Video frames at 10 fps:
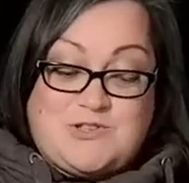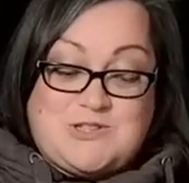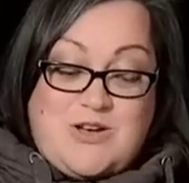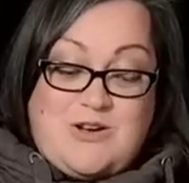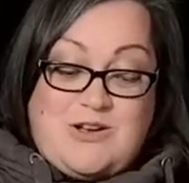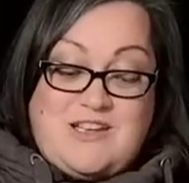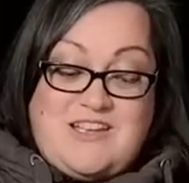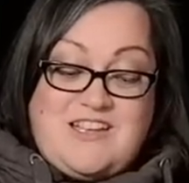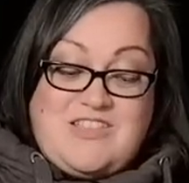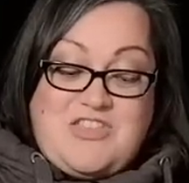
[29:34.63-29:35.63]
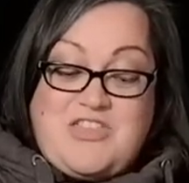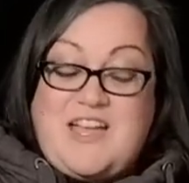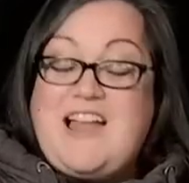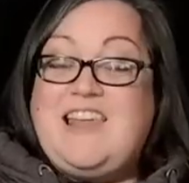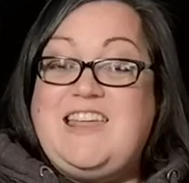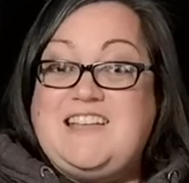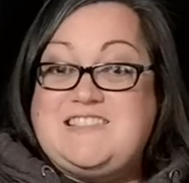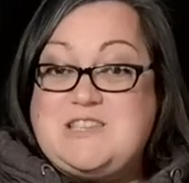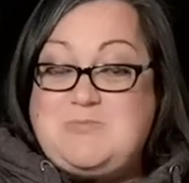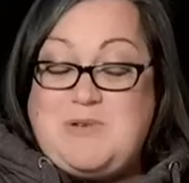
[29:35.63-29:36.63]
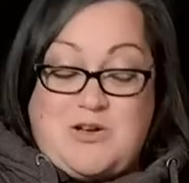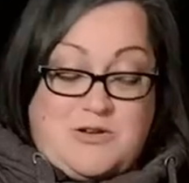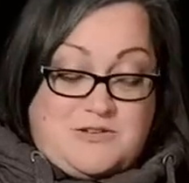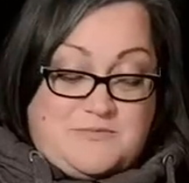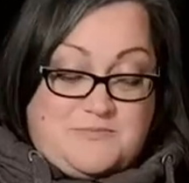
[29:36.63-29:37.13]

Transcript: song that the Galileans had begun.